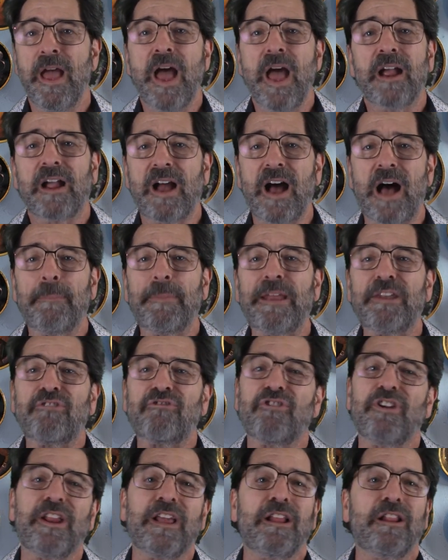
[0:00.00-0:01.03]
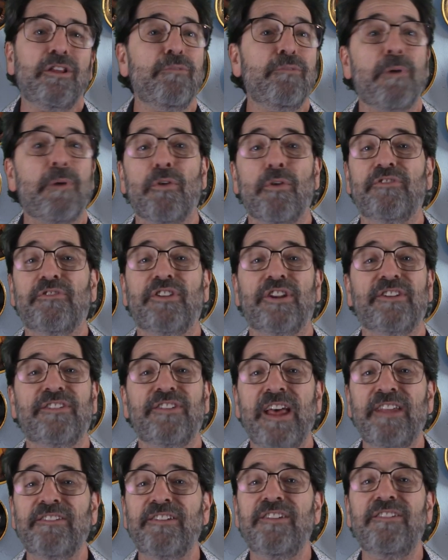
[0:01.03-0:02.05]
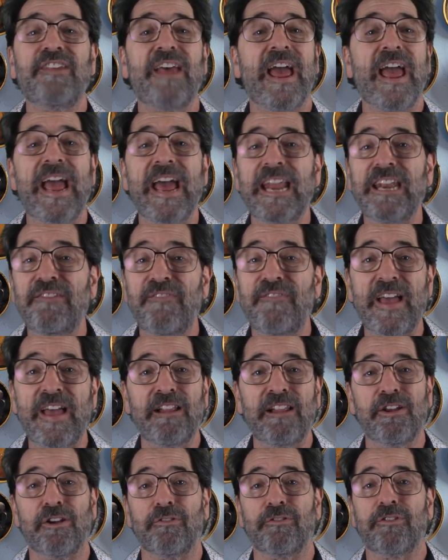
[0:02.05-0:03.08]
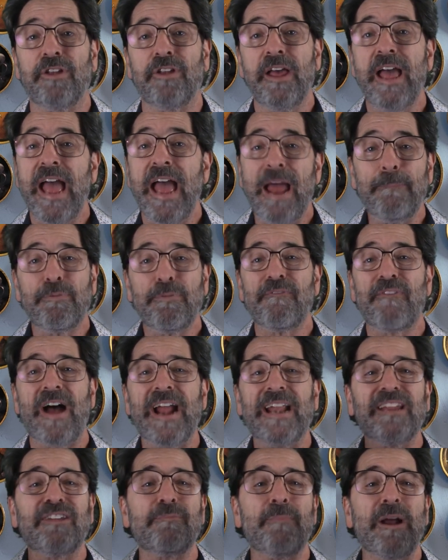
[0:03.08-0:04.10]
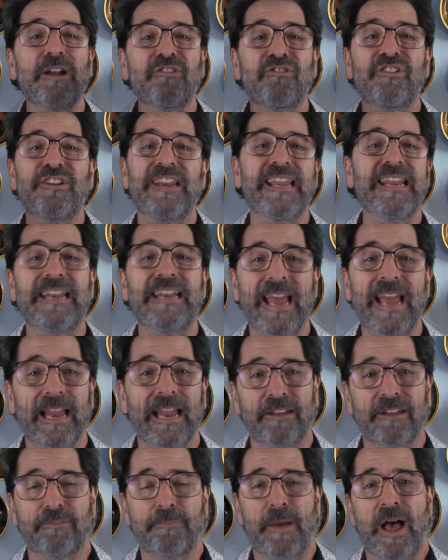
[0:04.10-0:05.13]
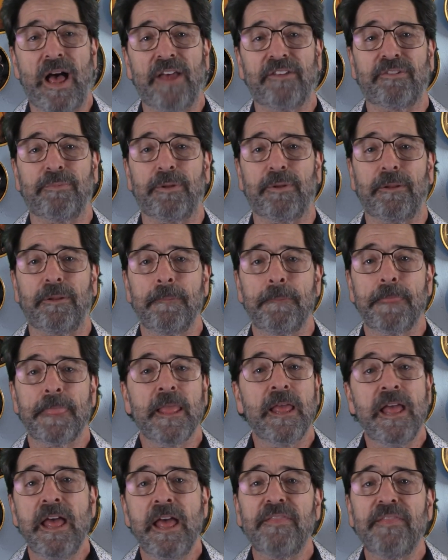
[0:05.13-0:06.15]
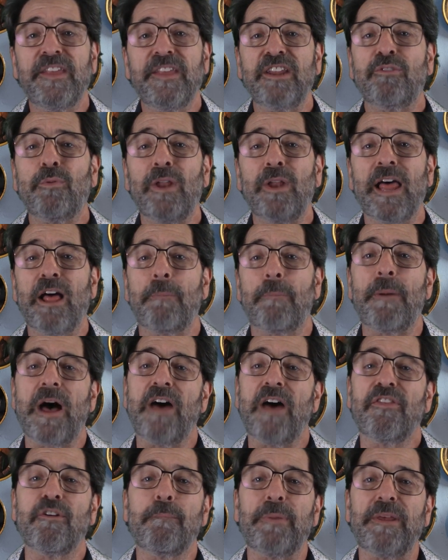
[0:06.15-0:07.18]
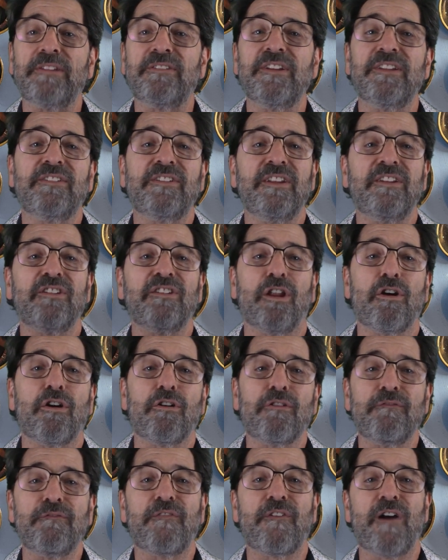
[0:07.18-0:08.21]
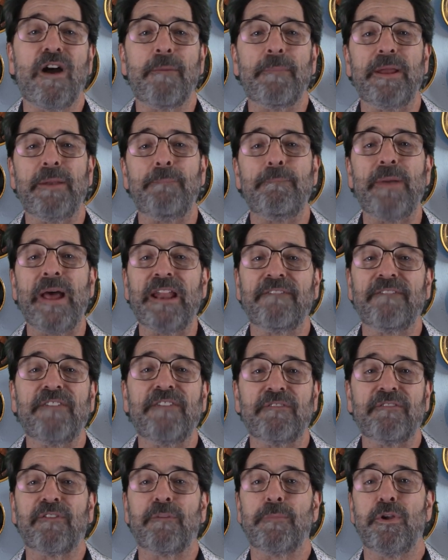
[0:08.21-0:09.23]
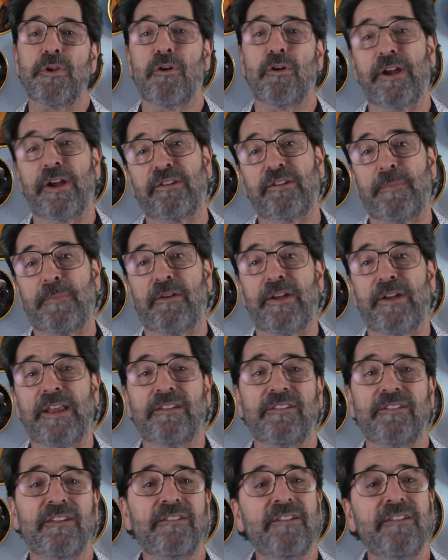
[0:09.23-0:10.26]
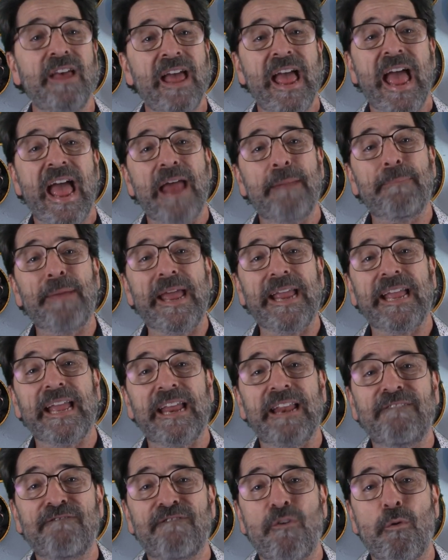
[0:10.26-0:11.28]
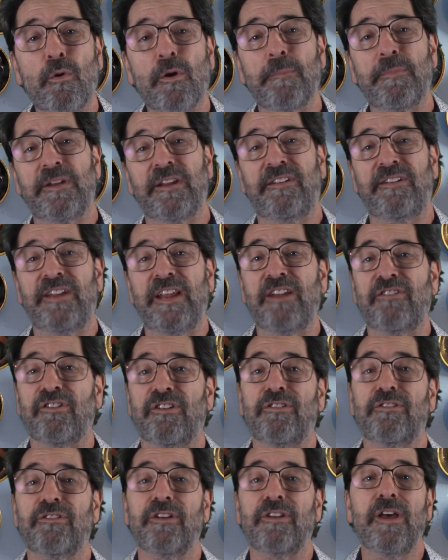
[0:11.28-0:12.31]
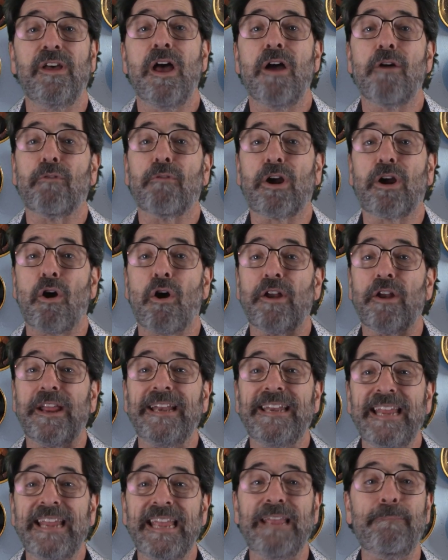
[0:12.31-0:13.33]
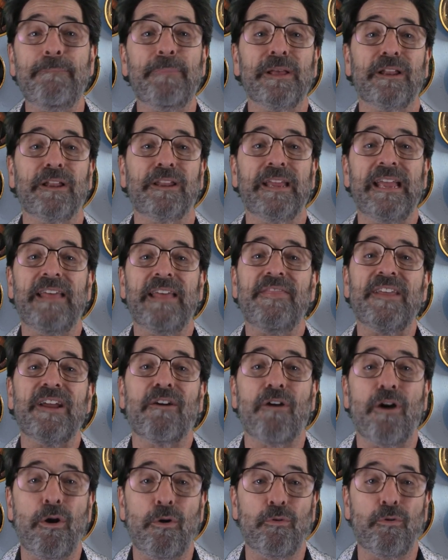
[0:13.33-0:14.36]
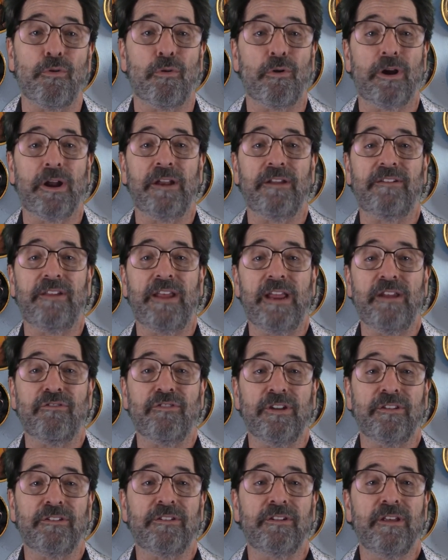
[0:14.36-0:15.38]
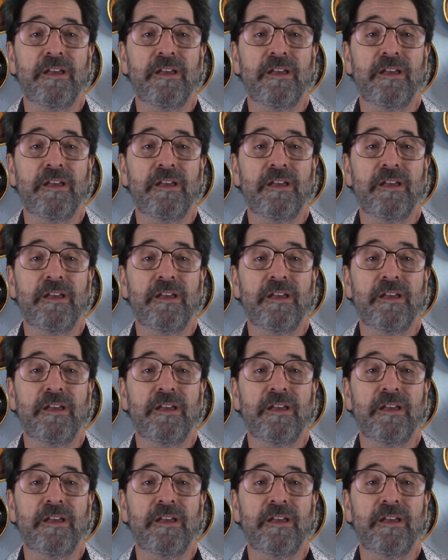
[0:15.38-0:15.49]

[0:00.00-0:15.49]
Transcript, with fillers: Comments should include both successes and failures and provide as much detail as possible. This will help other businesses learn from and benefit from your experiences and make informed decisions regarding team building in their own organizations.